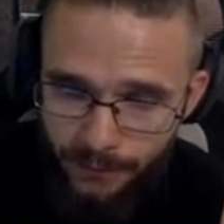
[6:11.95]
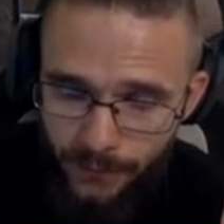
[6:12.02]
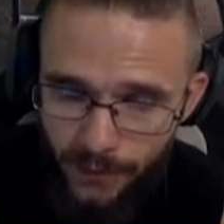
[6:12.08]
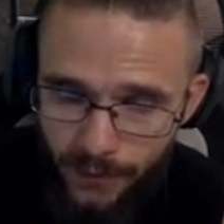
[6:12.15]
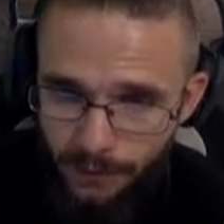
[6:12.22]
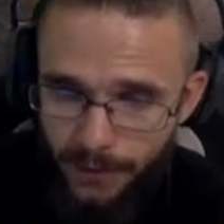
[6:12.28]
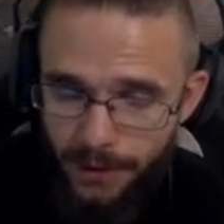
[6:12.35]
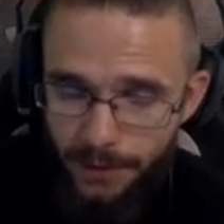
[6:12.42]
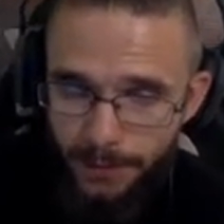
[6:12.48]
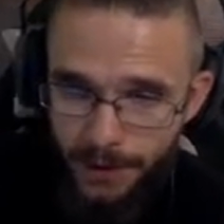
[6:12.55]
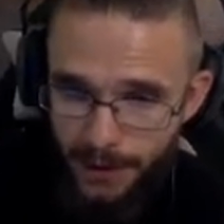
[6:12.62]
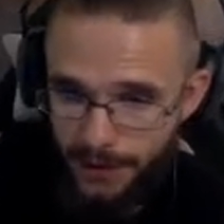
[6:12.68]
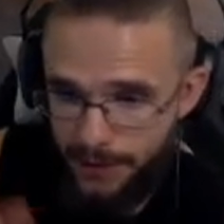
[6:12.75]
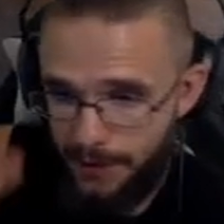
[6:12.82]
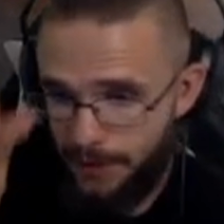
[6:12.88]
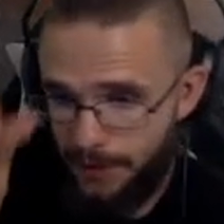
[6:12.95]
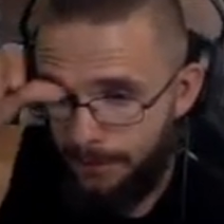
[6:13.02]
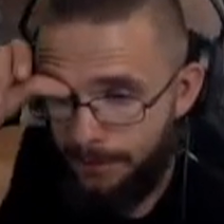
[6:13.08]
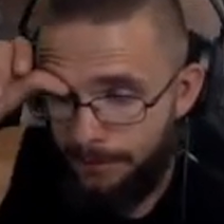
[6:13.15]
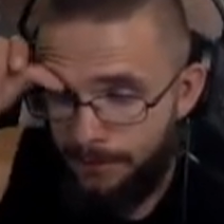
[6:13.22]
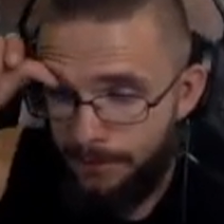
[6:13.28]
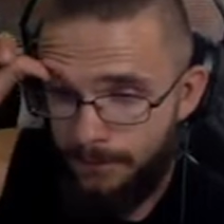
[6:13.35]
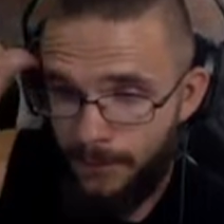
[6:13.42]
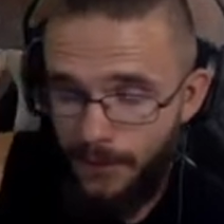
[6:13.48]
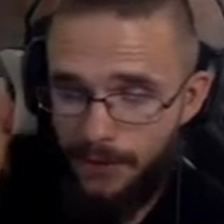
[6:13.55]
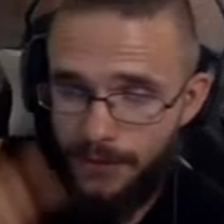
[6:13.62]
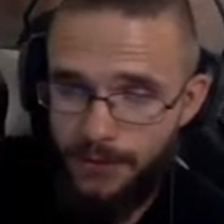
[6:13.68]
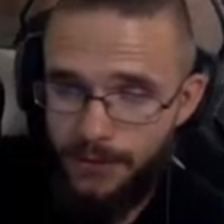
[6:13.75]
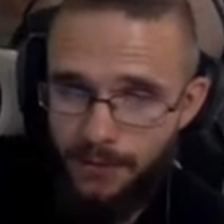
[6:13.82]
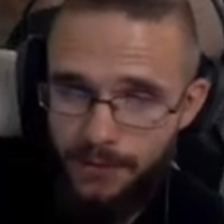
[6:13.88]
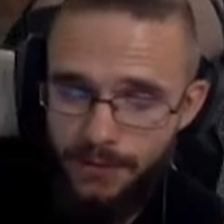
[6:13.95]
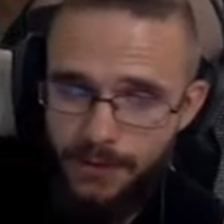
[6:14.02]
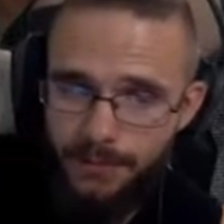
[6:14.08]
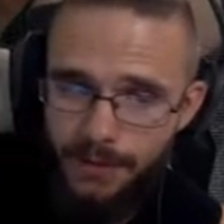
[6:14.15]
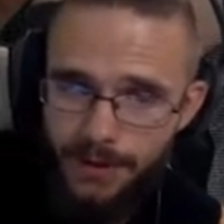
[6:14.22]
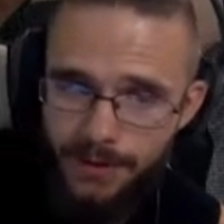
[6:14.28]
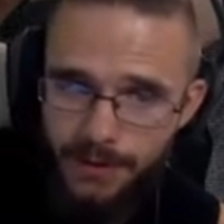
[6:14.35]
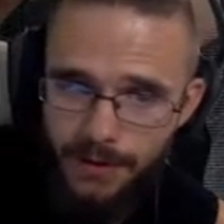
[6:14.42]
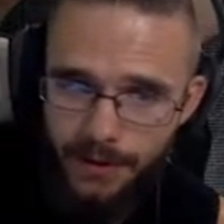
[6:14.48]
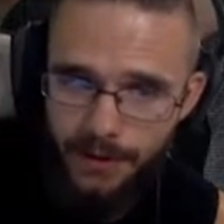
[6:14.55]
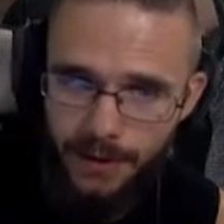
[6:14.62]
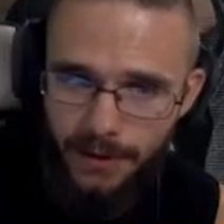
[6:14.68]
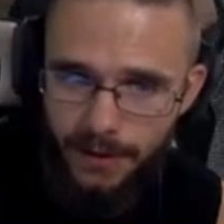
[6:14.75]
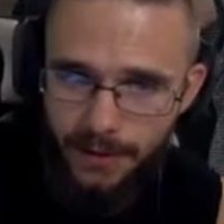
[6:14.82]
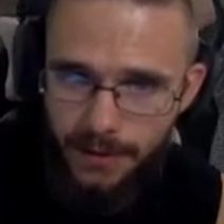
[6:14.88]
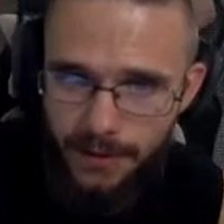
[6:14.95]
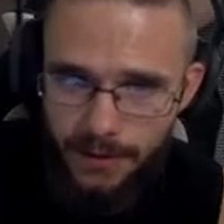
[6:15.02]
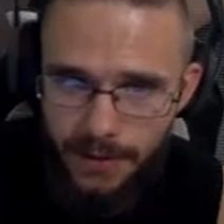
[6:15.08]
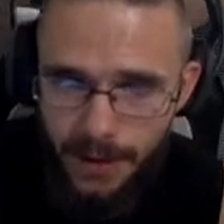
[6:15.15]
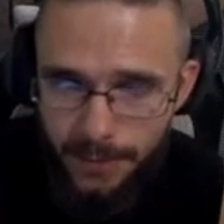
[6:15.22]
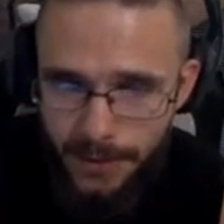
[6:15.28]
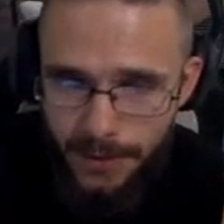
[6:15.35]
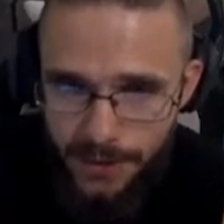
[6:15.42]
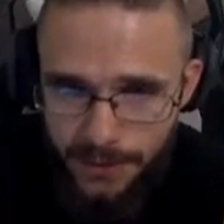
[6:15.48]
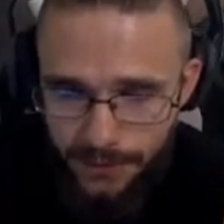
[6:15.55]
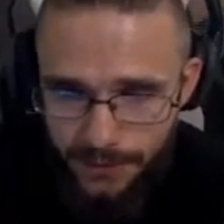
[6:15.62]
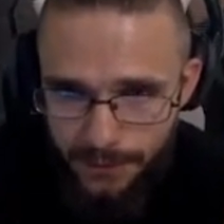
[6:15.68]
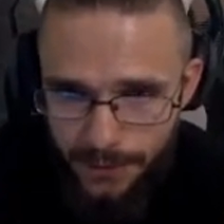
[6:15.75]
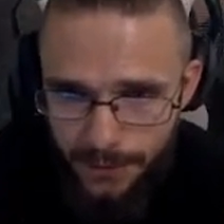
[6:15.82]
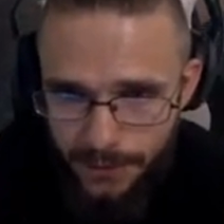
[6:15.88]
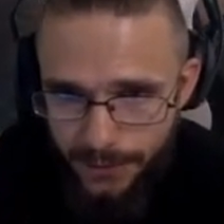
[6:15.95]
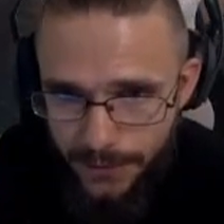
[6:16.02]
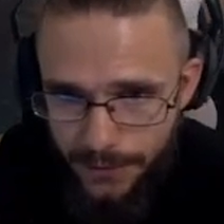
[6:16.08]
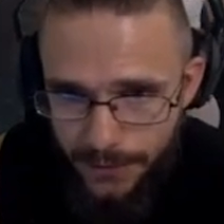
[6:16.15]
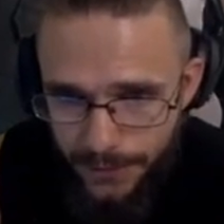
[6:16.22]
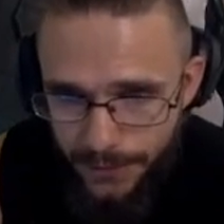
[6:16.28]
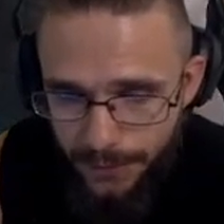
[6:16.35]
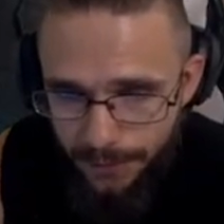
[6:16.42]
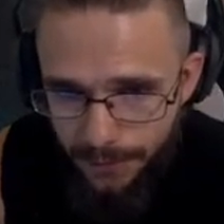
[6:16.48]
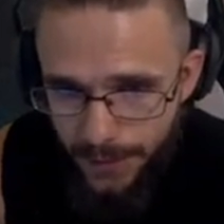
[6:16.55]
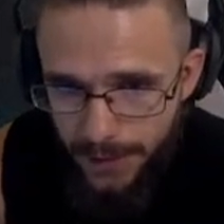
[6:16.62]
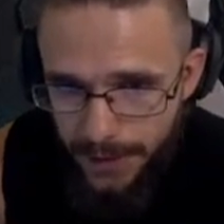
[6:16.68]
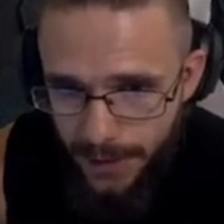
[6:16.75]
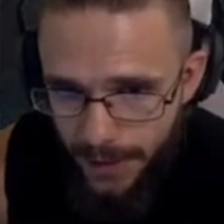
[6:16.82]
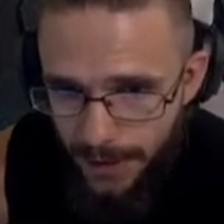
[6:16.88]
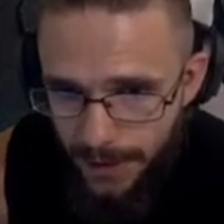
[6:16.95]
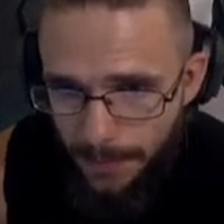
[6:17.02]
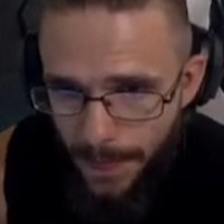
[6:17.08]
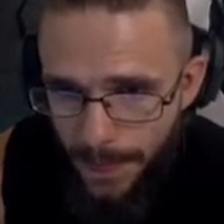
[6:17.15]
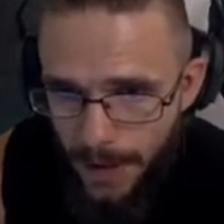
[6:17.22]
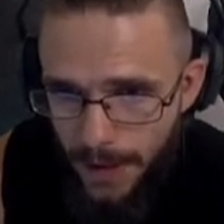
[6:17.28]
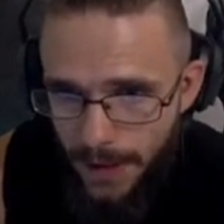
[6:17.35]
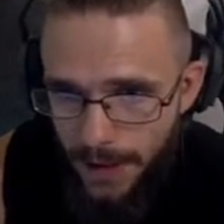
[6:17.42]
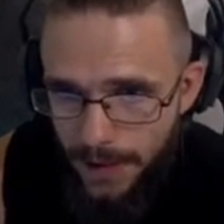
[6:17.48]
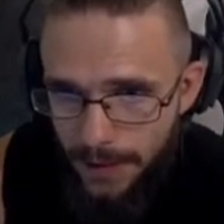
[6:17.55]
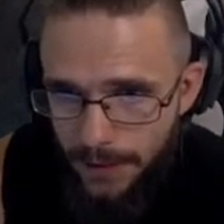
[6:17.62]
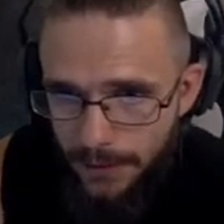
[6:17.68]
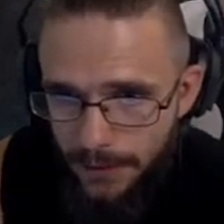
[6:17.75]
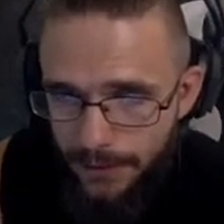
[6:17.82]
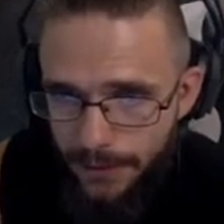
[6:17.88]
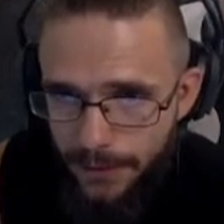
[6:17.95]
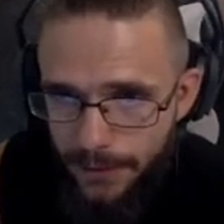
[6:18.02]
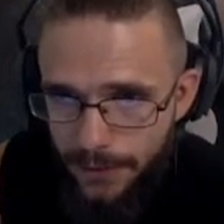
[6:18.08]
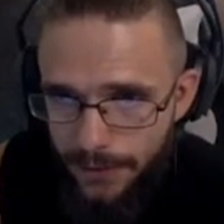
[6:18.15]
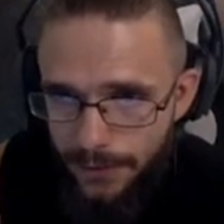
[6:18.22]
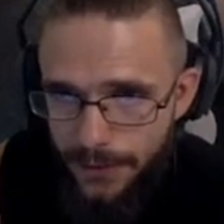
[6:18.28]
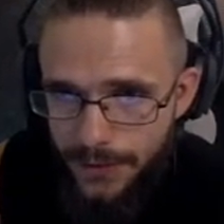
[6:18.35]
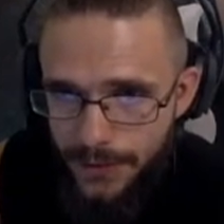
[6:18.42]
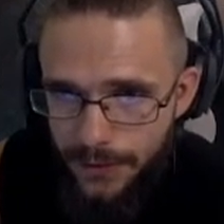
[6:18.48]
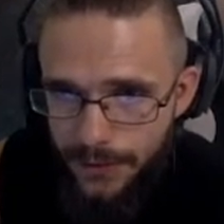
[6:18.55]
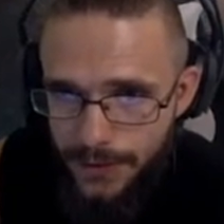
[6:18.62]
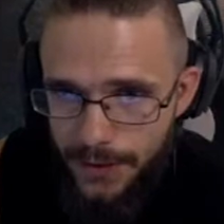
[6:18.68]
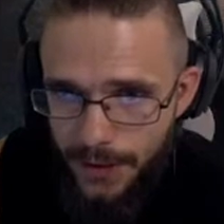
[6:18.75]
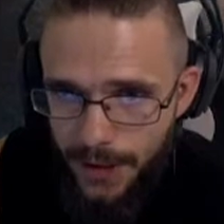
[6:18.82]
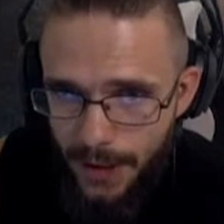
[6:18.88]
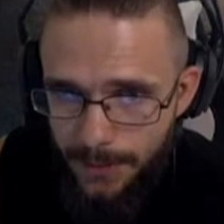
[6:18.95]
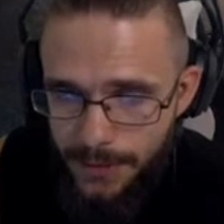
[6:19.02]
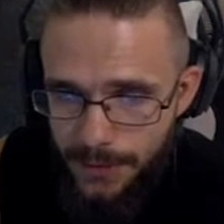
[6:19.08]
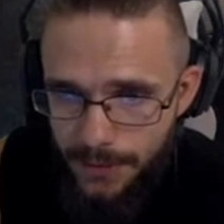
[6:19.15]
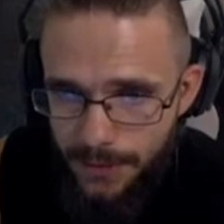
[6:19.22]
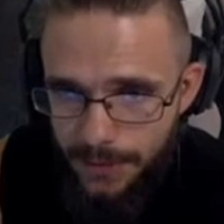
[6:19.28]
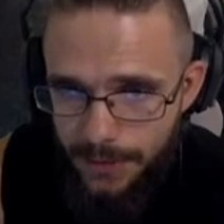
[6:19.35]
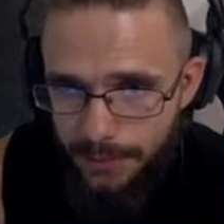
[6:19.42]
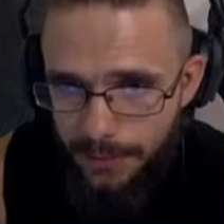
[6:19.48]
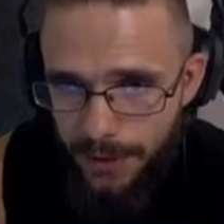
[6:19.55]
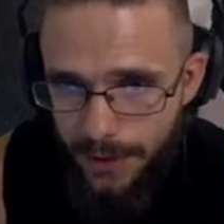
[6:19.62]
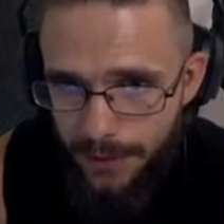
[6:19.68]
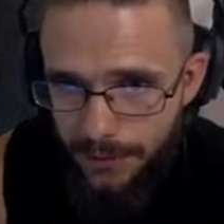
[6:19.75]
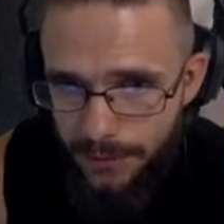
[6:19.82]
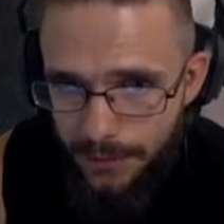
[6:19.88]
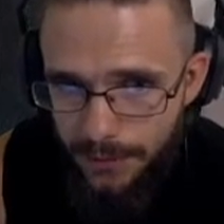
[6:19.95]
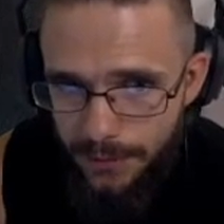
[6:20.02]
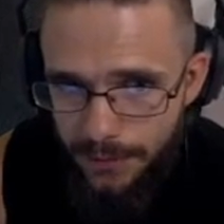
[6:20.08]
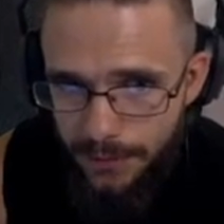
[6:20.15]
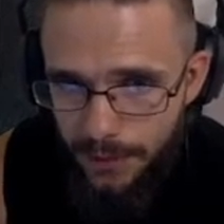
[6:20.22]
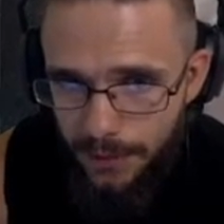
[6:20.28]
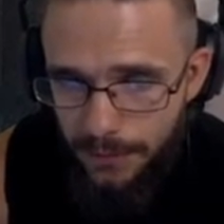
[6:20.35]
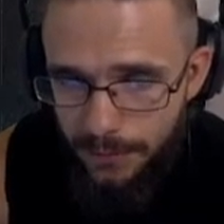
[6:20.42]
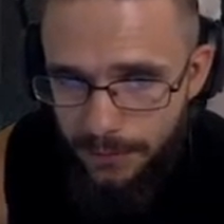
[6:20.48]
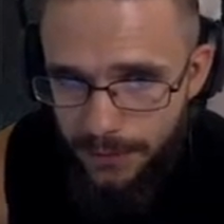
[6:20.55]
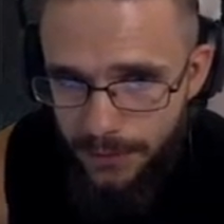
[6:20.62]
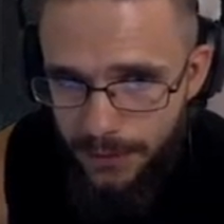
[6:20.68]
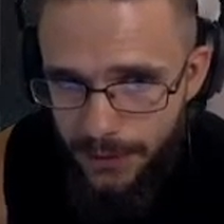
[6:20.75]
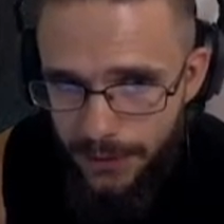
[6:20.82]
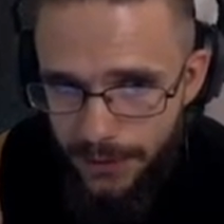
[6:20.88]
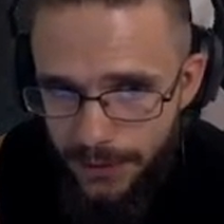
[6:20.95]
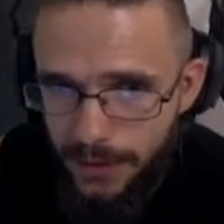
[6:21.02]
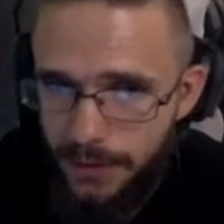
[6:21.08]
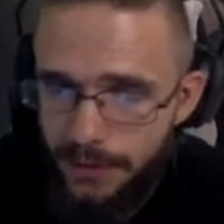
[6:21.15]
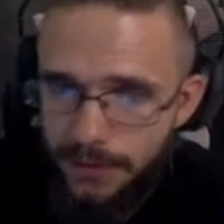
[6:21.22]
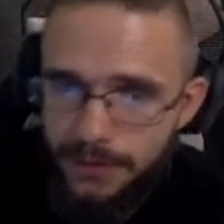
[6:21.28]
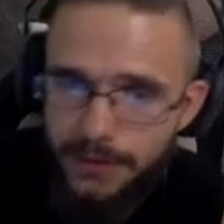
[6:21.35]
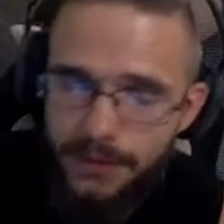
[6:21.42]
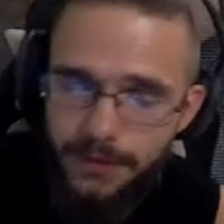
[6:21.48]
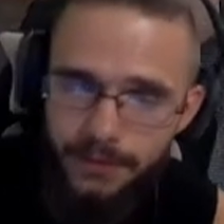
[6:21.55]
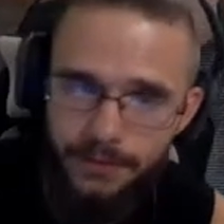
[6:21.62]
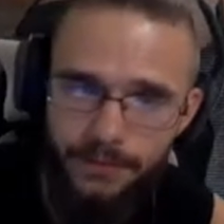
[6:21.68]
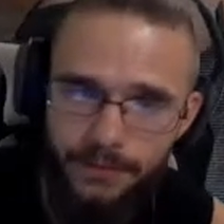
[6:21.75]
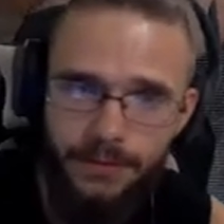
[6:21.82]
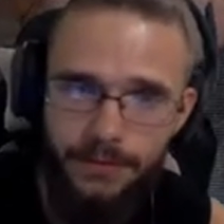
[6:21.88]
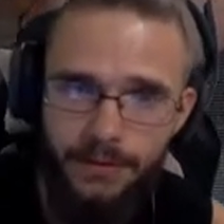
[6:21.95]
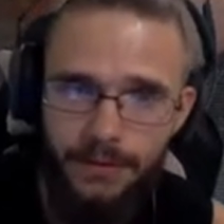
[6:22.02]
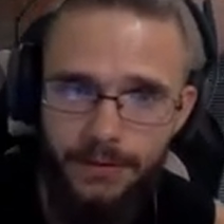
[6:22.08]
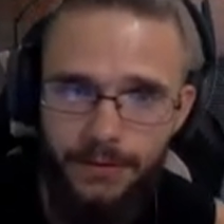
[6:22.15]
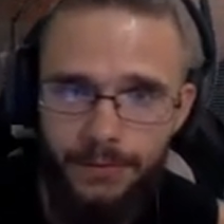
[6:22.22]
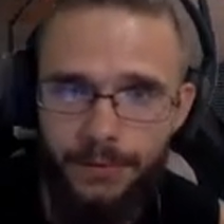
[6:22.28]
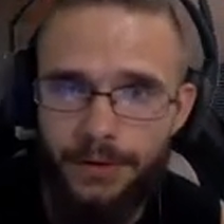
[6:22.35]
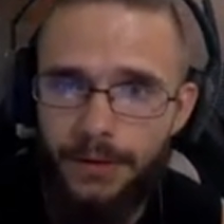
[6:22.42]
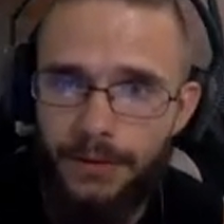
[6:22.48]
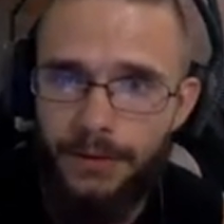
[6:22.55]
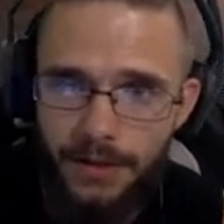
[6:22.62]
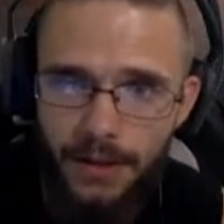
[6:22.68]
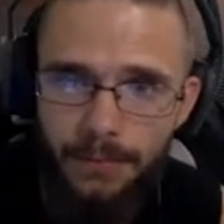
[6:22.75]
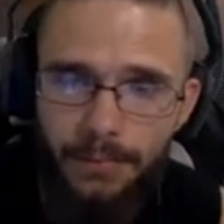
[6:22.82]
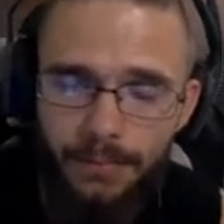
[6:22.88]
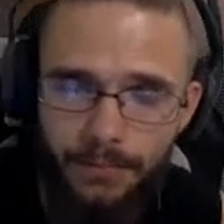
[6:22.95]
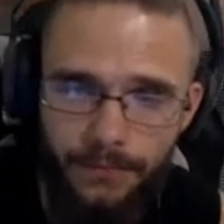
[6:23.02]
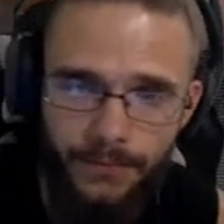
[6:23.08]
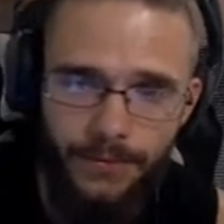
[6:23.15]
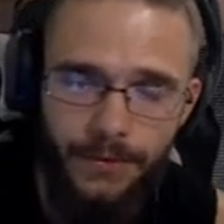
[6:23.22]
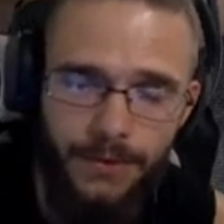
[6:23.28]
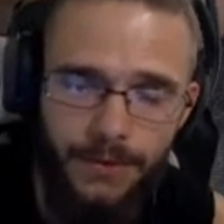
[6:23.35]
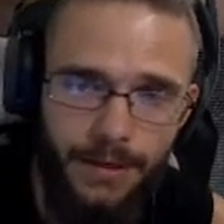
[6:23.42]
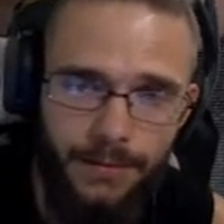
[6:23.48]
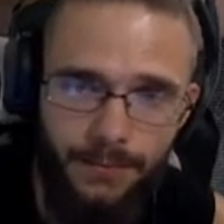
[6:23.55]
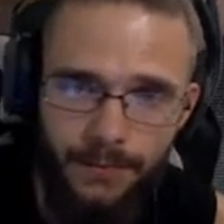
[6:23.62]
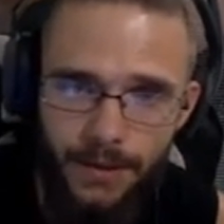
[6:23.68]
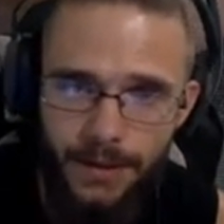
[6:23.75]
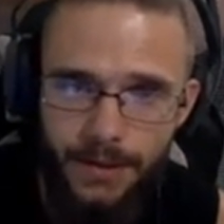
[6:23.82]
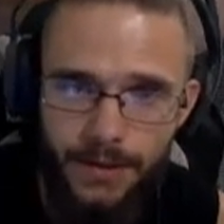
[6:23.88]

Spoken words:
You have Elimination. Control is basically like a domination from Call of Duty. If you've played that, you have the 3 zones to capture. You play through, you know, get kills, and the score goes up. And the team that hits